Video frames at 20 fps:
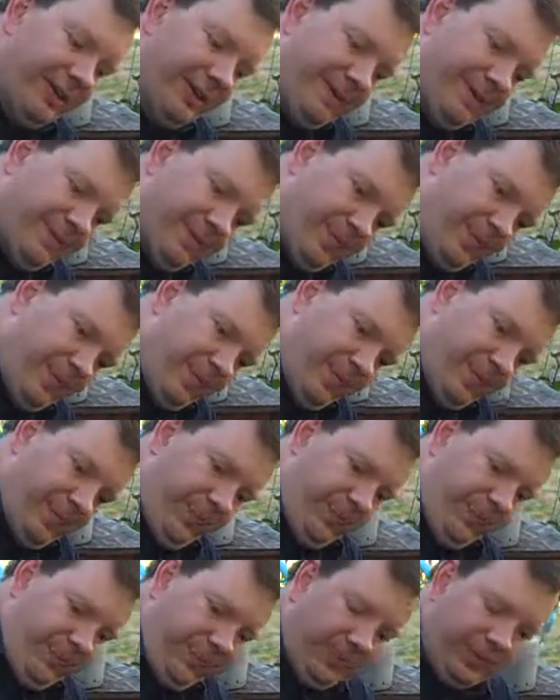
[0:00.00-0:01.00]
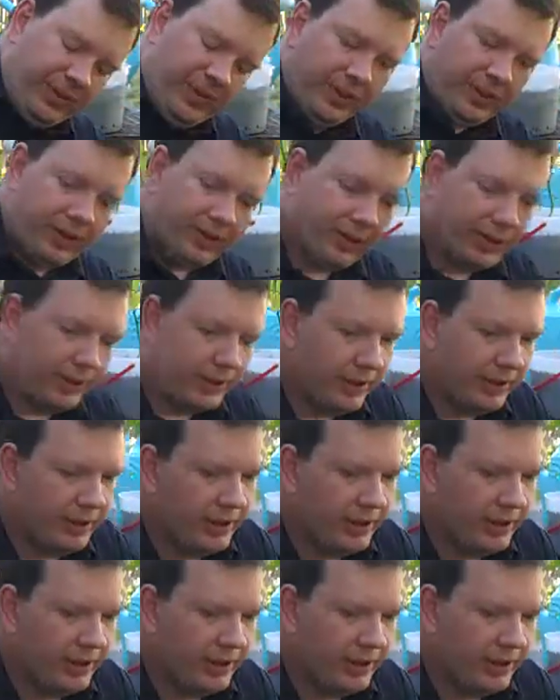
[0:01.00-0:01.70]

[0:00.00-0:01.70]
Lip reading: (no one is talking)